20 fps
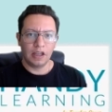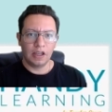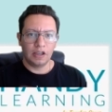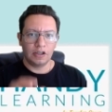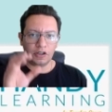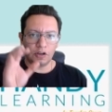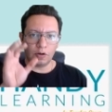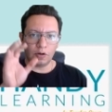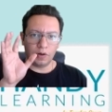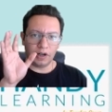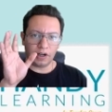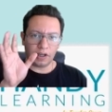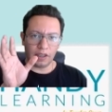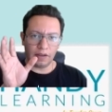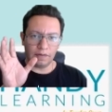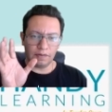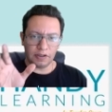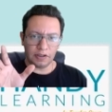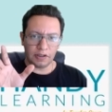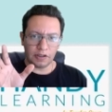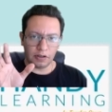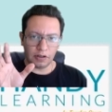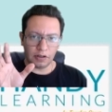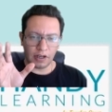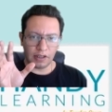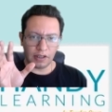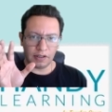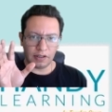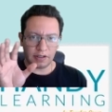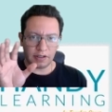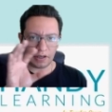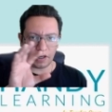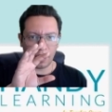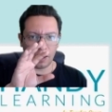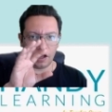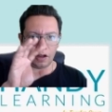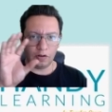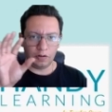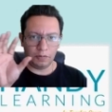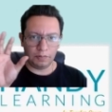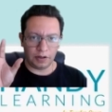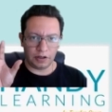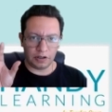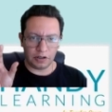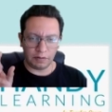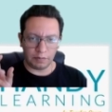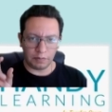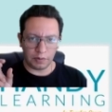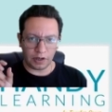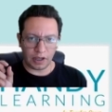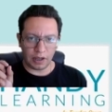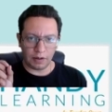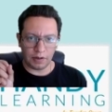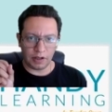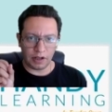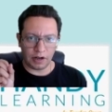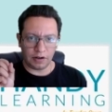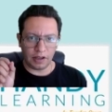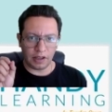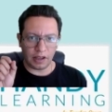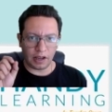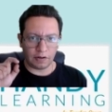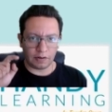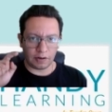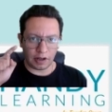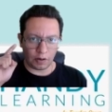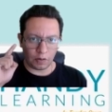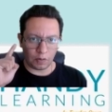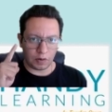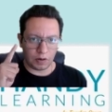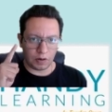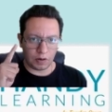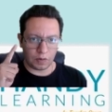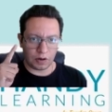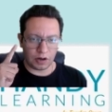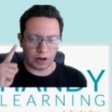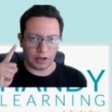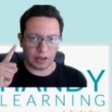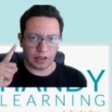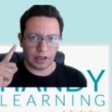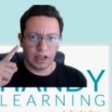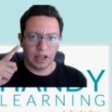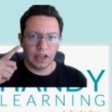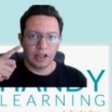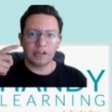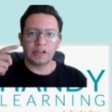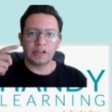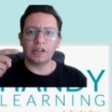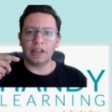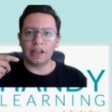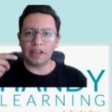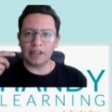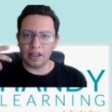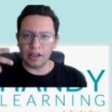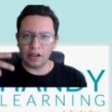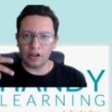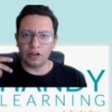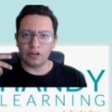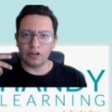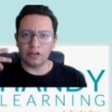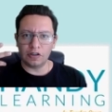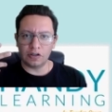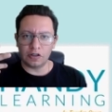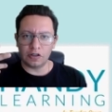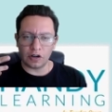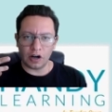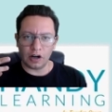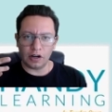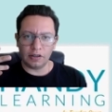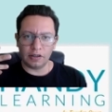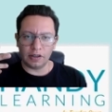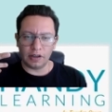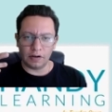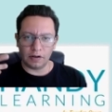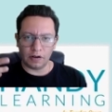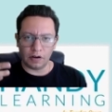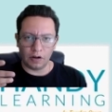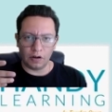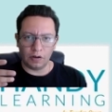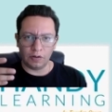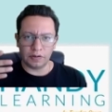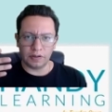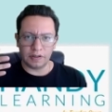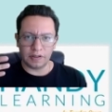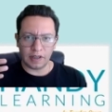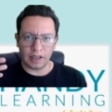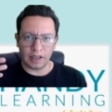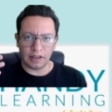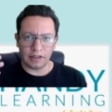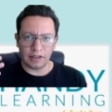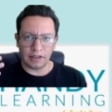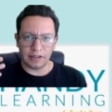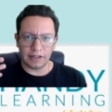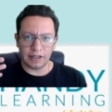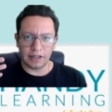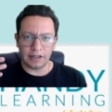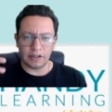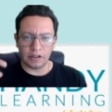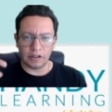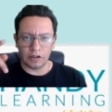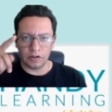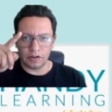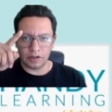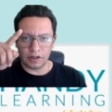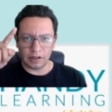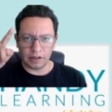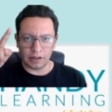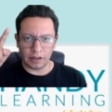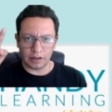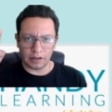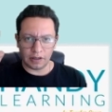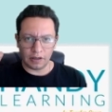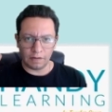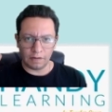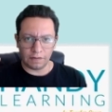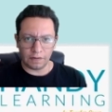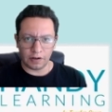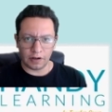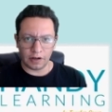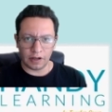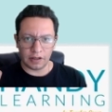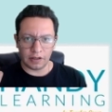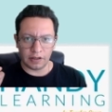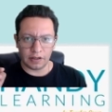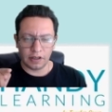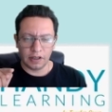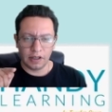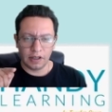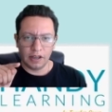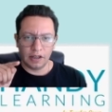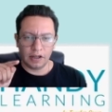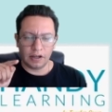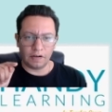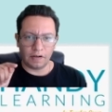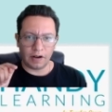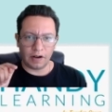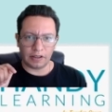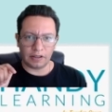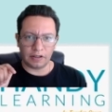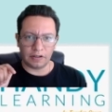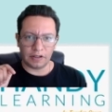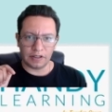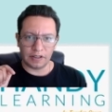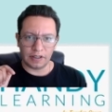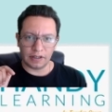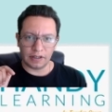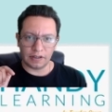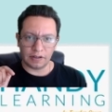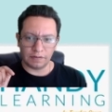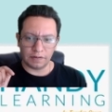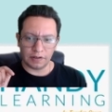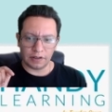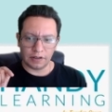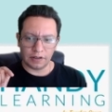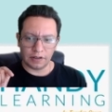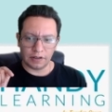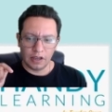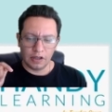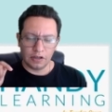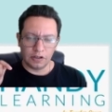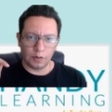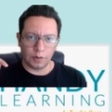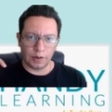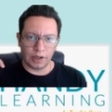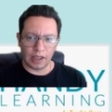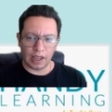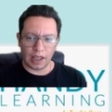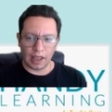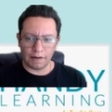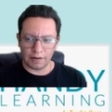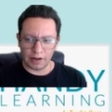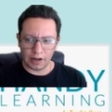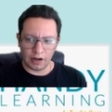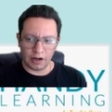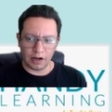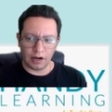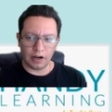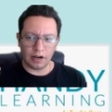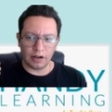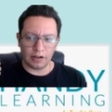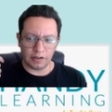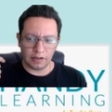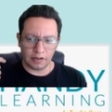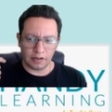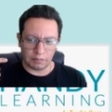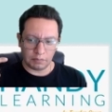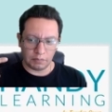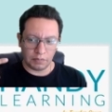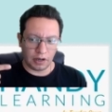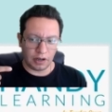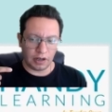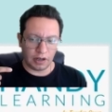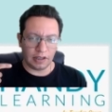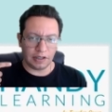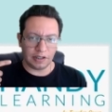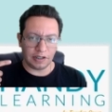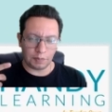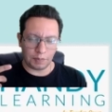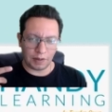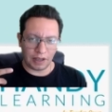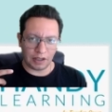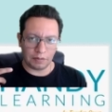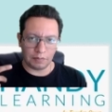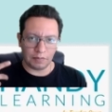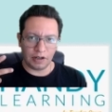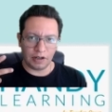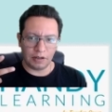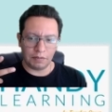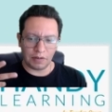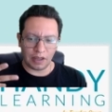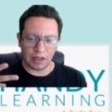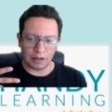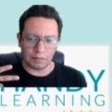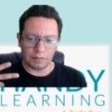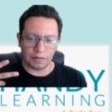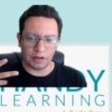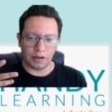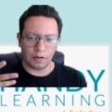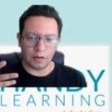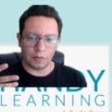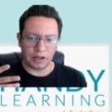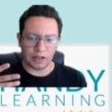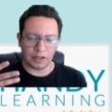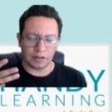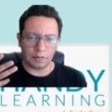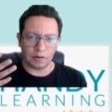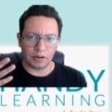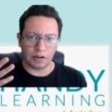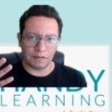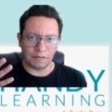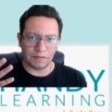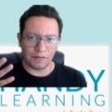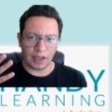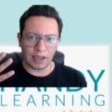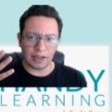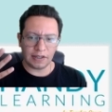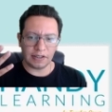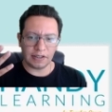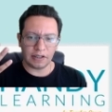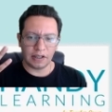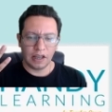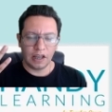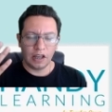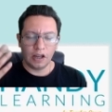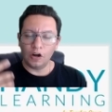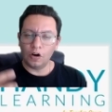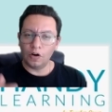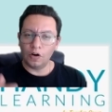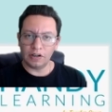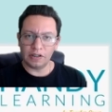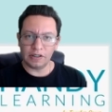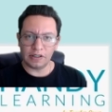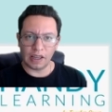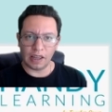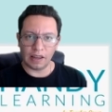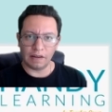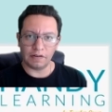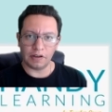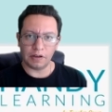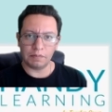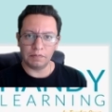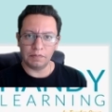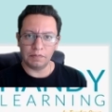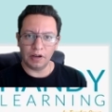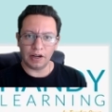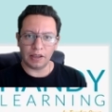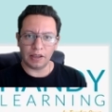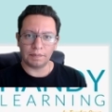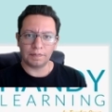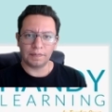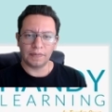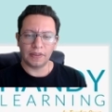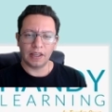So we're giving students a whole bunch of vocabulary around one word so they can construct their own sentences using the different characteristics of it. So we can have earn money, spend money, make money, waste money, invest, or save money.